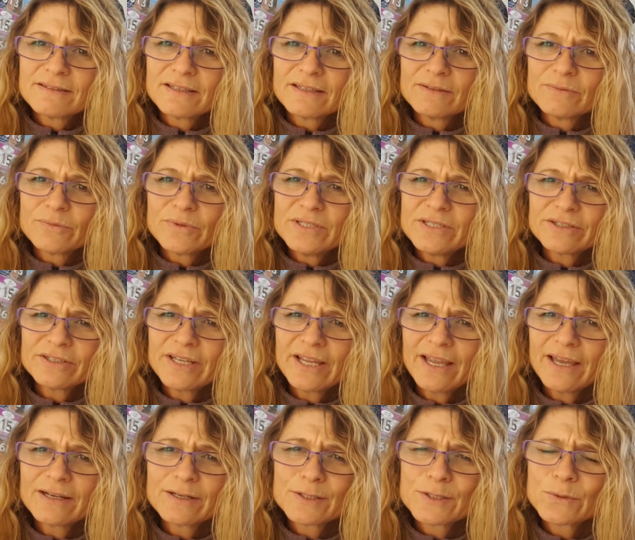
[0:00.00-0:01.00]
that we don't know
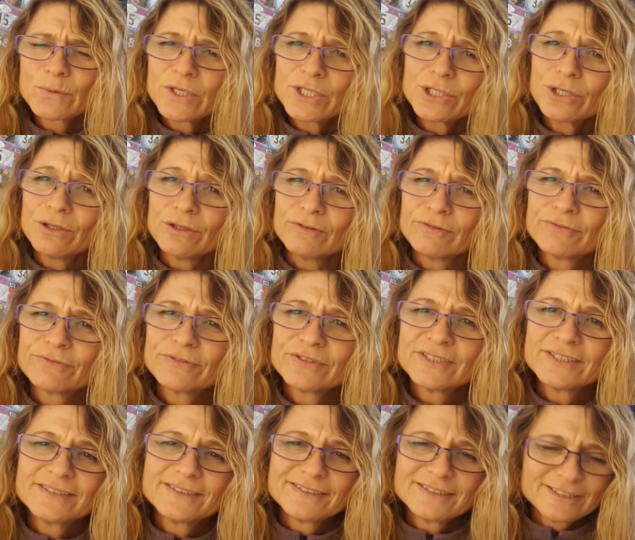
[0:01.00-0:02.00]
how to switch off.
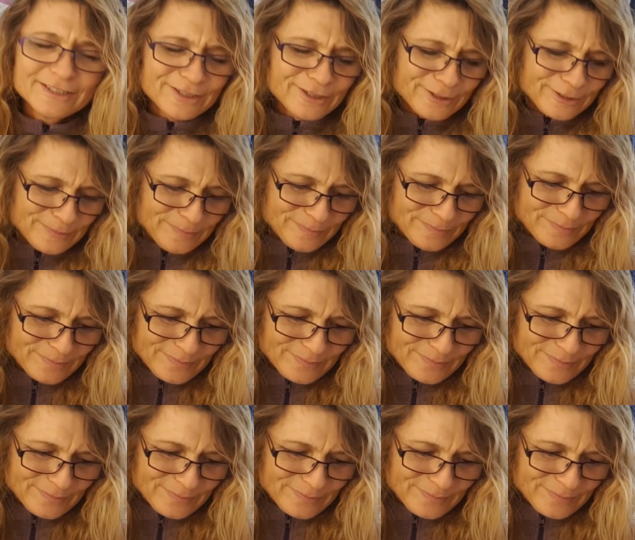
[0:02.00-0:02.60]
So,